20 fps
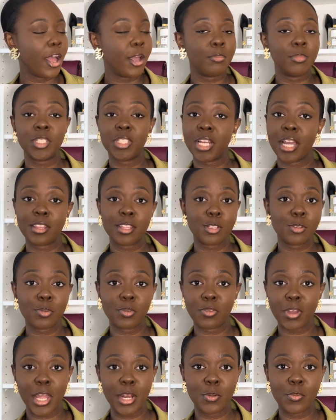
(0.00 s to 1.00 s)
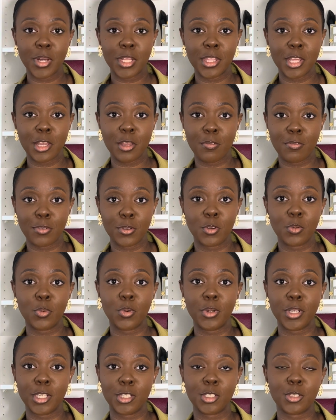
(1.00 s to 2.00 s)
Share this with anyone that you feel
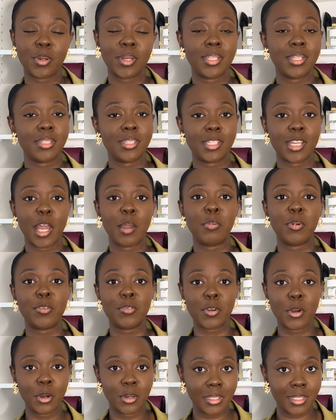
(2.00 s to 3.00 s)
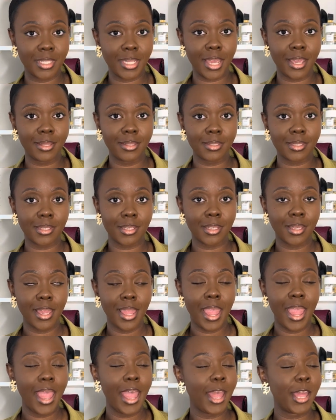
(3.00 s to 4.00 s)
will enjoy this type of content,
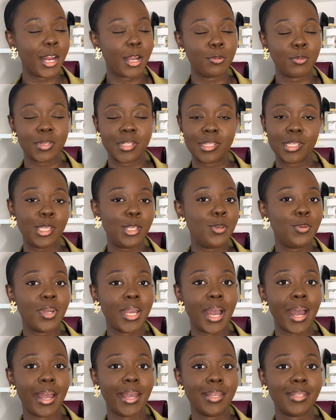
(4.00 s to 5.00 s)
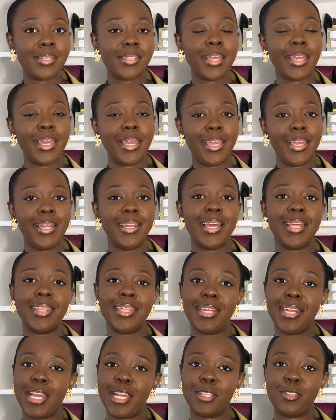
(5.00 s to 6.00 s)
and I will see you guys in the
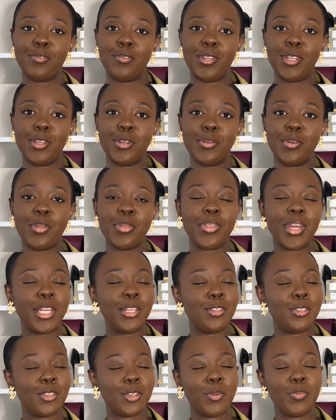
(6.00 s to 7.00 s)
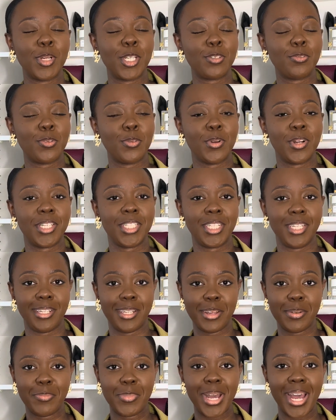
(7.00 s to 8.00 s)
next video. Thank you so much for watching.
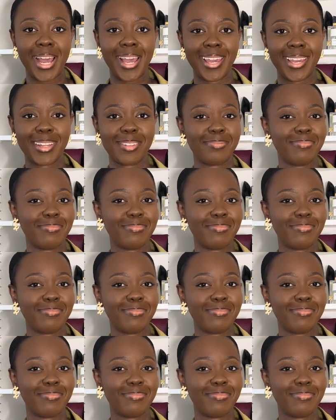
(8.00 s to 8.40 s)
Bye.